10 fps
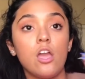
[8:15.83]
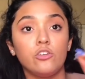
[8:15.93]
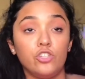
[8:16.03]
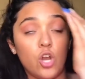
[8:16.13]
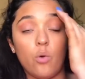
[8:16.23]

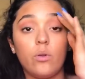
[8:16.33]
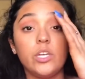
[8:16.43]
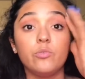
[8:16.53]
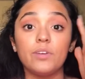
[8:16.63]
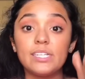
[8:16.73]
you know,
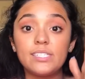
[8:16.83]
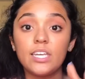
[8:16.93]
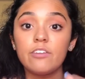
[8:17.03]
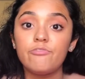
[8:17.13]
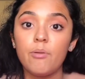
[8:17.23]

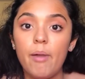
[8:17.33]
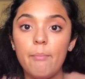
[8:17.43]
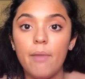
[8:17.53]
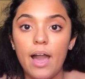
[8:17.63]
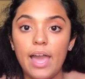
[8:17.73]
erasing it from my
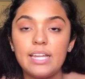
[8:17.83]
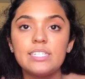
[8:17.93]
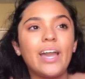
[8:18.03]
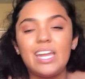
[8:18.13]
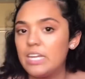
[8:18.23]
mind.
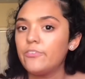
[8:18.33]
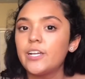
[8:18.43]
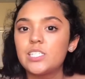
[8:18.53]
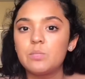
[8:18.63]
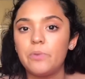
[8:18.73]
I had never
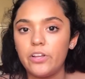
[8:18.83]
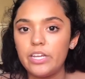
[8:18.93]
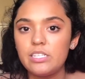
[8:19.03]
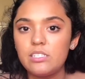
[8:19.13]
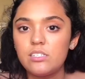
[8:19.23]

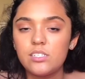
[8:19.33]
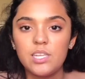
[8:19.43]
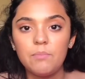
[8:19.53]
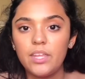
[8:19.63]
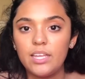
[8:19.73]
experienced
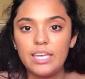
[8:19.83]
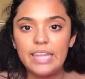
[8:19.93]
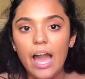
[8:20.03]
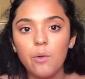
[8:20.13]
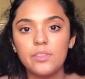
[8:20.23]
something like
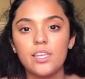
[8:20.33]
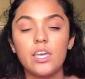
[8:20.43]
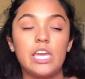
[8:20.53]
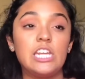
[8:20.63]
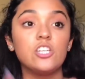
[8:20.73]
that with
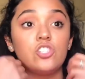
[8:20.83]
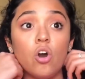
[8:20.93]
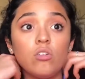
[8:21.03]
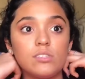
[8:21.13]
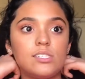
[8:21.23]
an
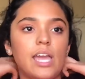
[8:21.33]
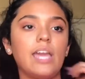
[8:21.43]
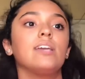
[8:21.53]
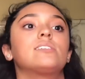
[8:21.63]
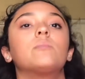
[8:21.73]
adult
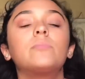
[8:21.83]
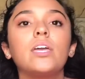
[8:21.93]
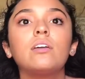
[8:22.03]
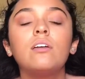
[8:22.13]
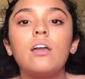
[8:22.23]
saying
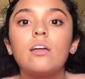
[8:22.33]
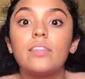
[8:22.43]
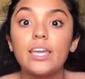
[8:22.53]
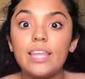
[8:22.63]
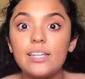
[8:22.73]
something
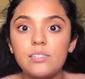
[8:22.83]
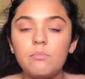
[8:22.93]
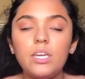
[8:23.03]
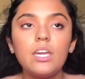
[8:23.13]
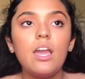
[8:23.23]
like that to
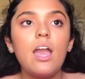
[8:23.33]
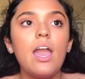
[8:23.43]
me.